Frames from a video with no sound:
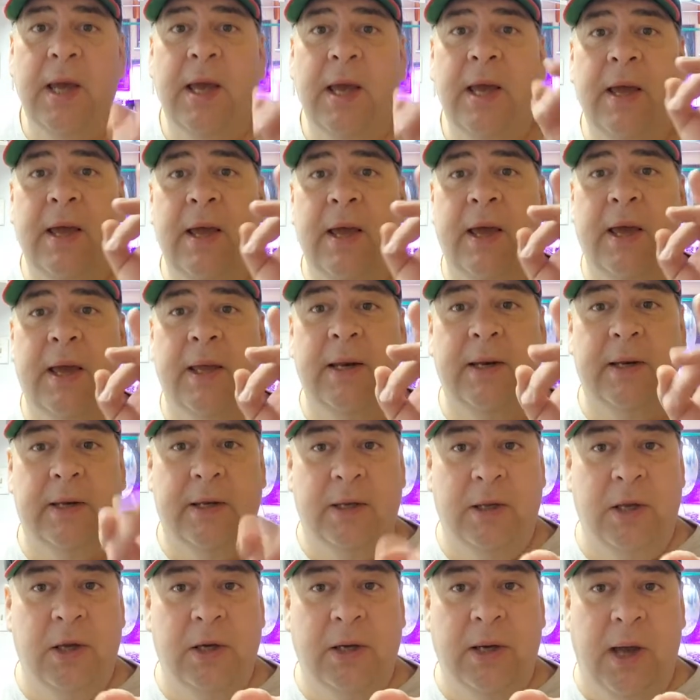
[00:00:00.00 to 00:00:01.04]
And
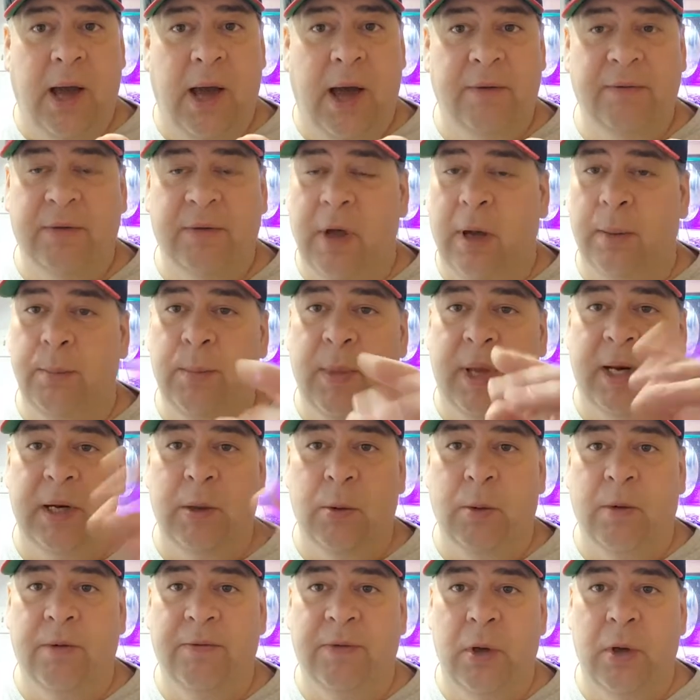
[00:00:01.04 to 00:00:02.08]
I've done many
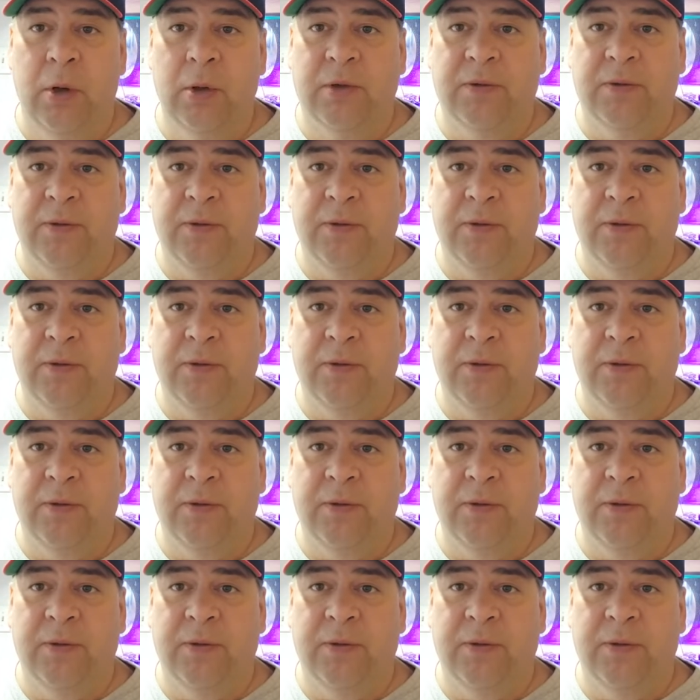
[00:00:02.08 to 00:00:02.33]
reviews